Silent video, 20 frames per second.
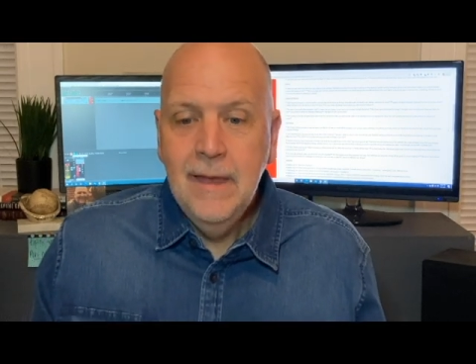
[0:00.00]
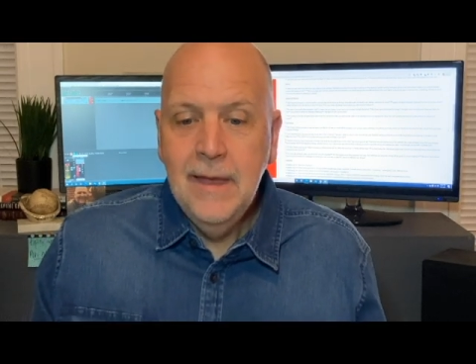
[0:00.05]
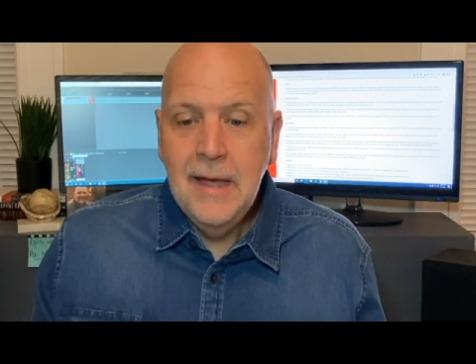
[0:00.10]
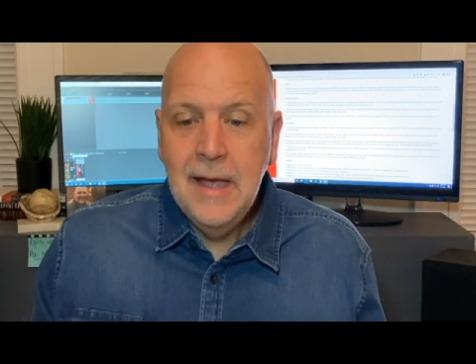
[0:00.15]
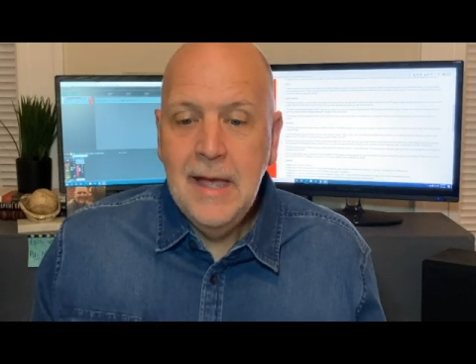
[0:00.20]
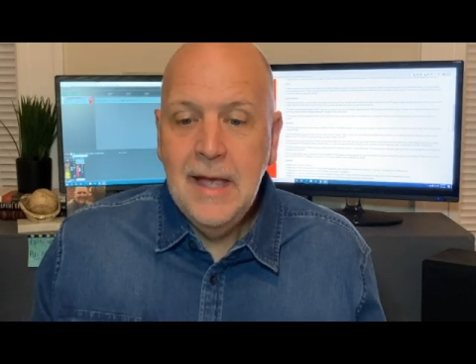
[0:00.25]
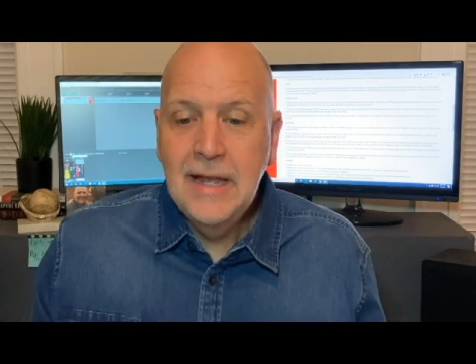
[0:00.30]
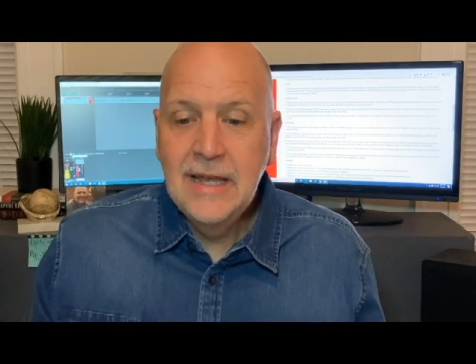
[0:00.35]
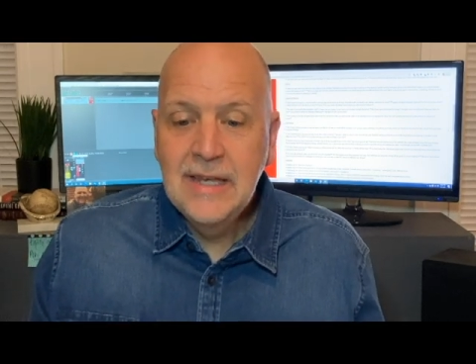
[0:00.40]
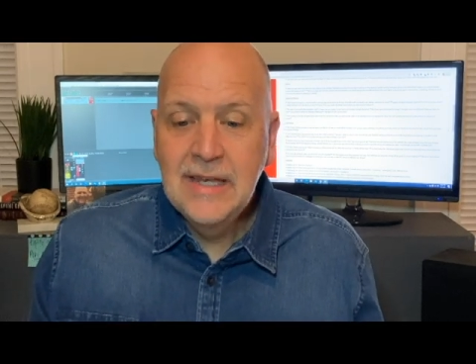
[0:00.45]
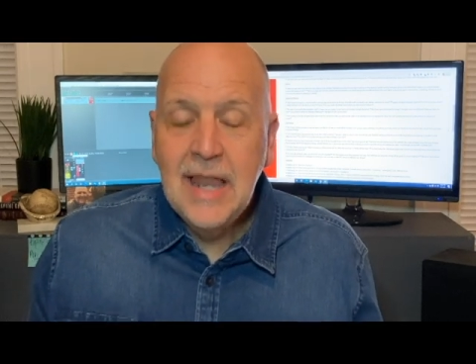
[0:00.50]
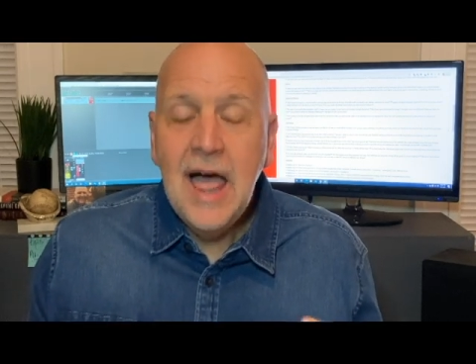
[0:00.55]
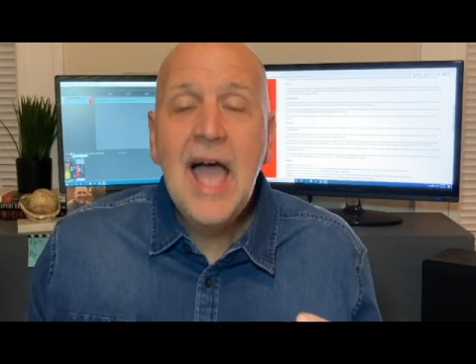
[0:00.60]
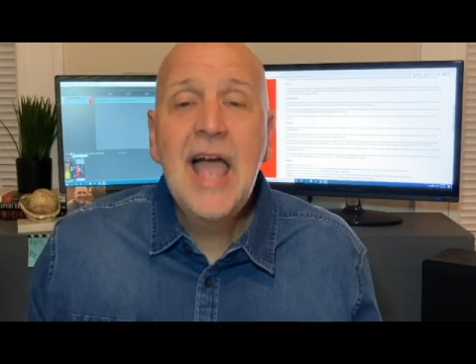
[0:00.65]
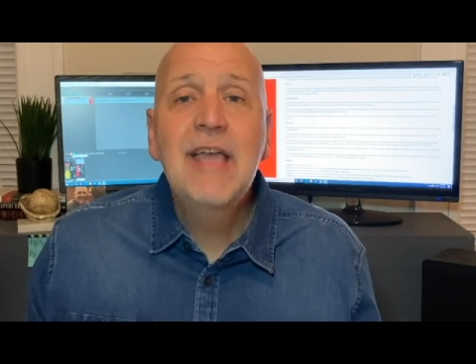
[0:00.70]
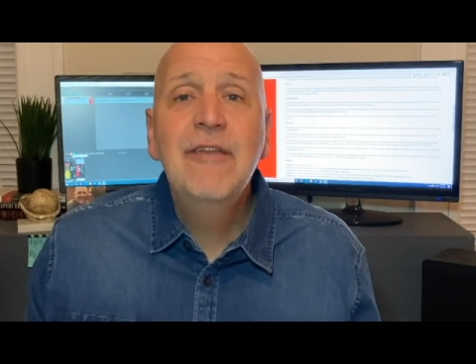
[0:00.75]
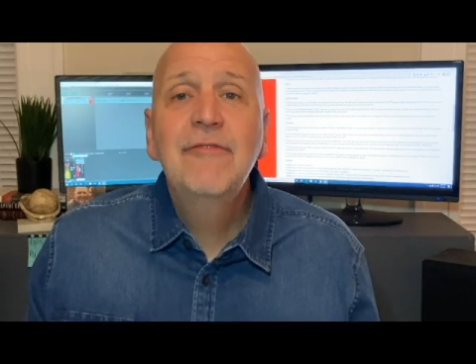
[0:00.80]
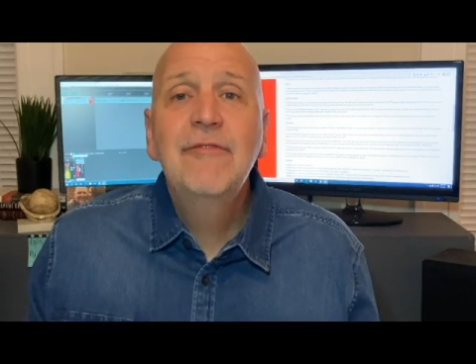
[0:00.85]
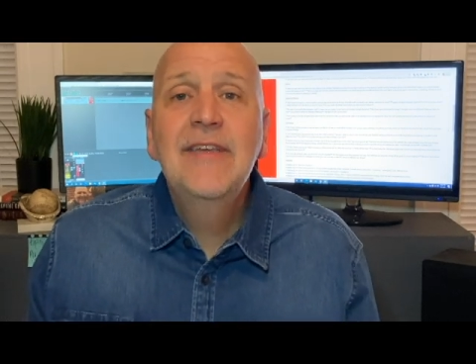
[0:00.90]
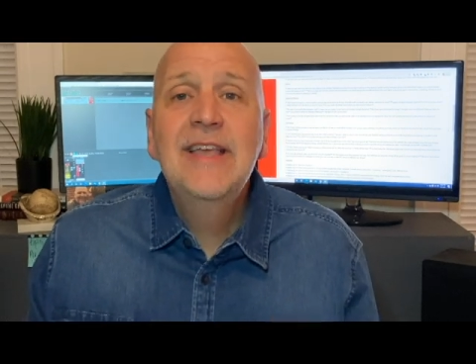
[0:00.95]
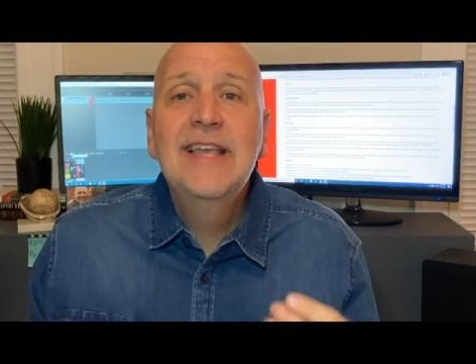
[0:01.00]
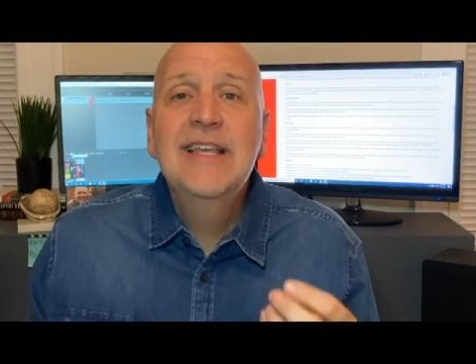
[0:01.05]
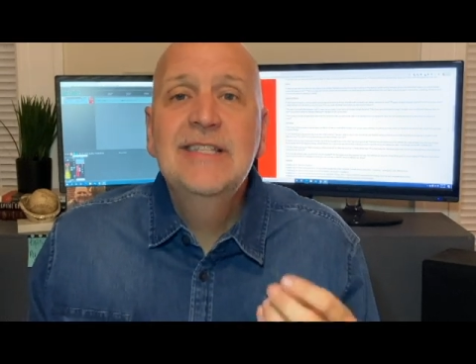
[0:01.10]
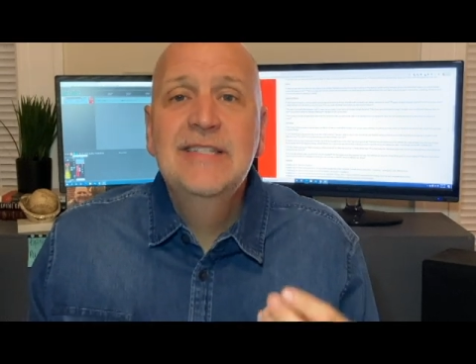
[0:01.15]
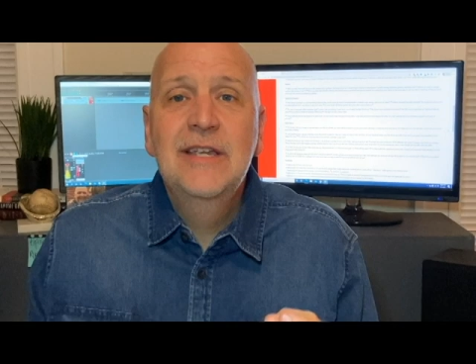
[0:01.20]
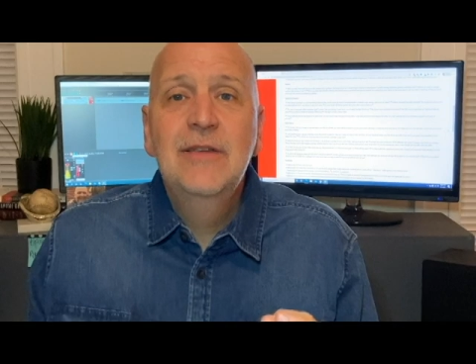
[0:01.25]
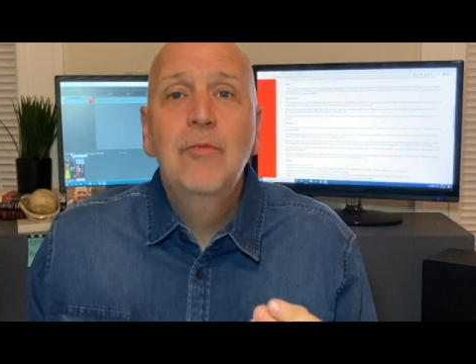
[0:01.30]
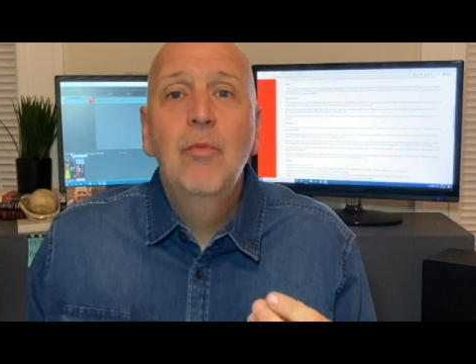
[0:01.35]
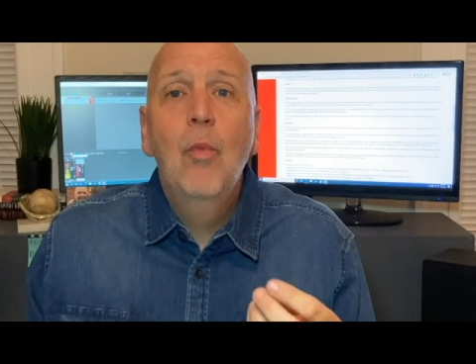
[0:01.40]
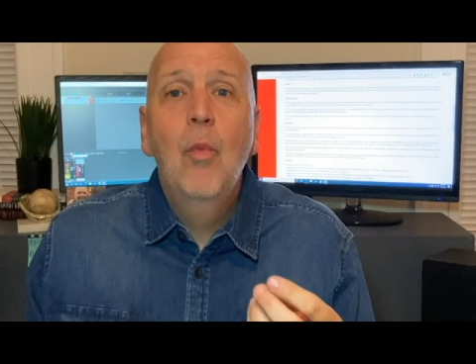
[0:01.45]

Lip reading: life isn't